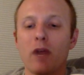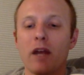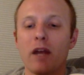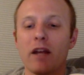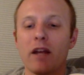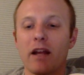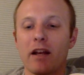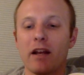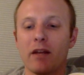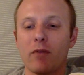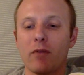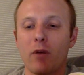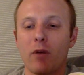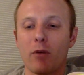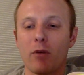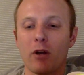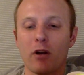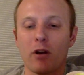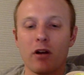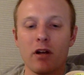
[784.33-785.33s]
radiating
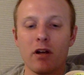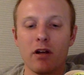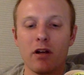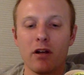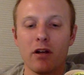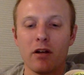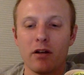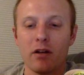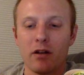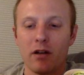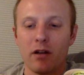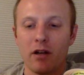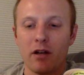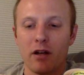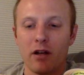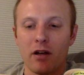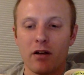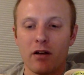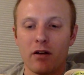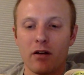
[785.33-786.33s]
from her,
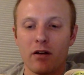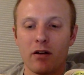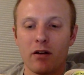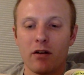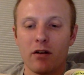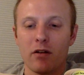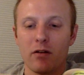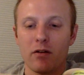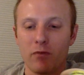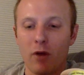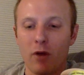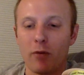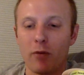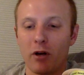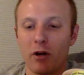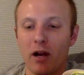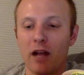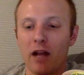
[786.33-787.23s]
from